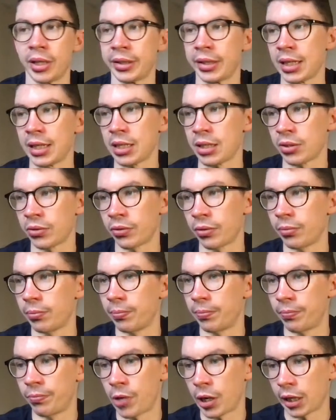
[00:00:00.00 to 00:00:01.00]
IDs from
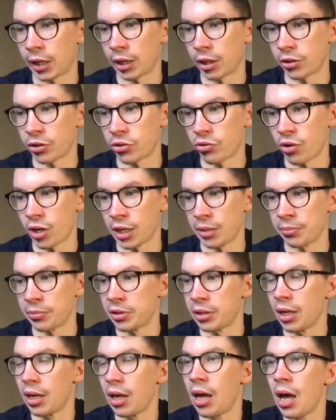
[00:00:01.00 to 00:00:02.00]
regular streams.
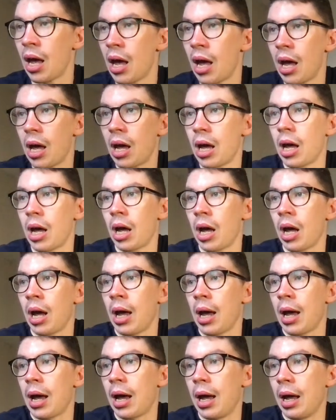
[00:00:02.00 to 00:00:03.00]

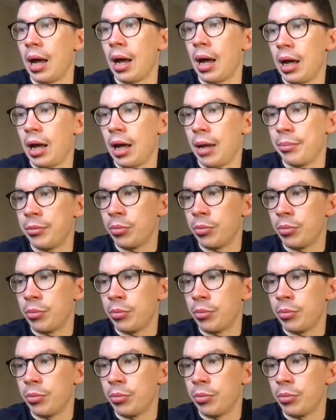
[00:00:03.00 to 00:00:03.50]
I